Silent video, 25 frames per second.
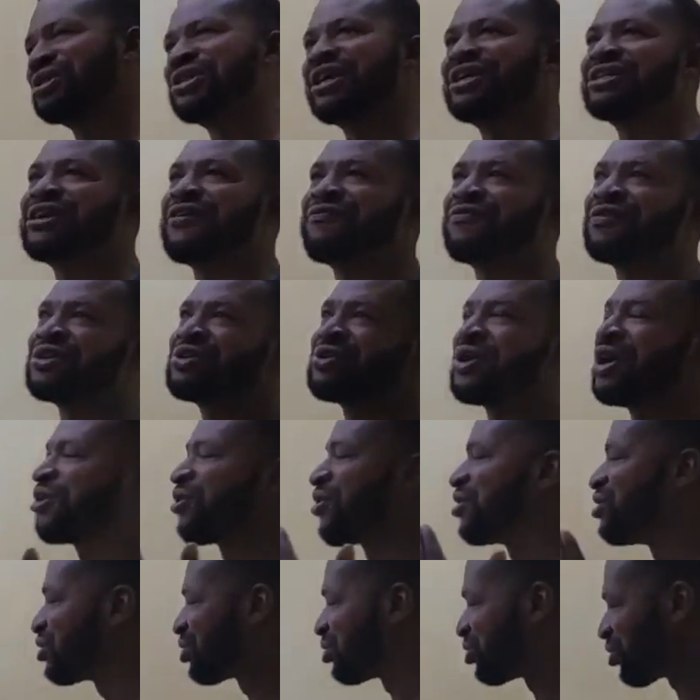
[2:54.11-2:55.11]
science, definitely you are
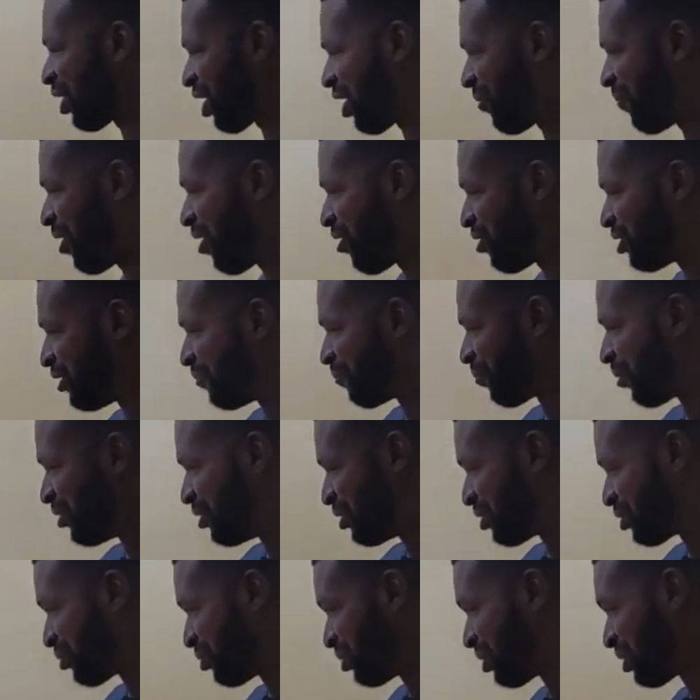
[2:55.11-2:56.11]
going to talk about the
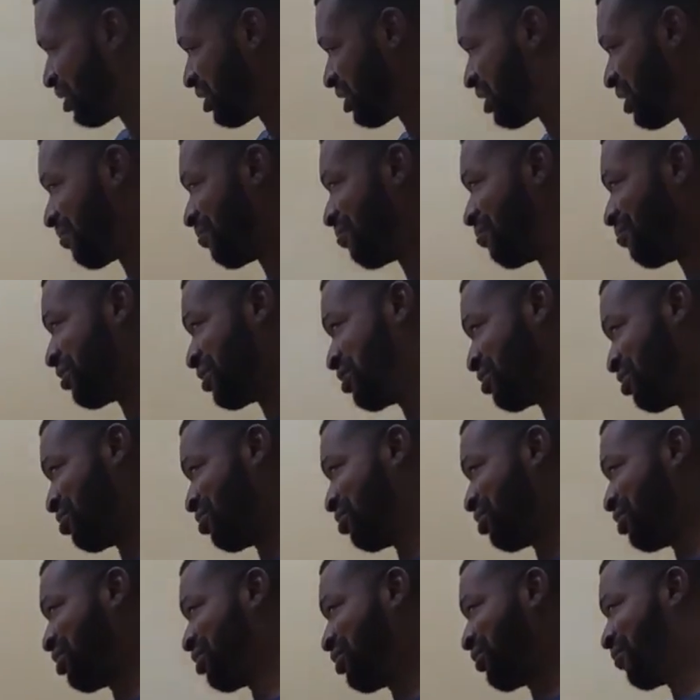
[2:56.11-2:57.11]
political system being
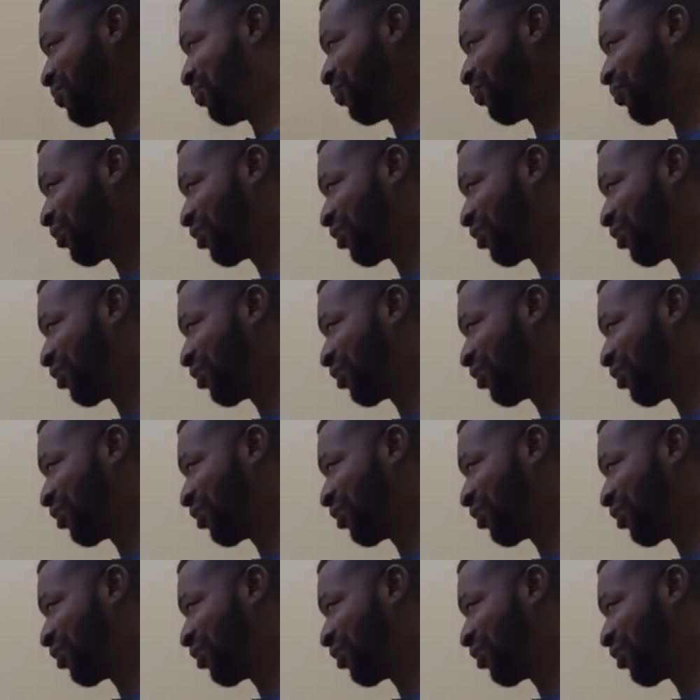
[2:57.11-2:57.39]
used.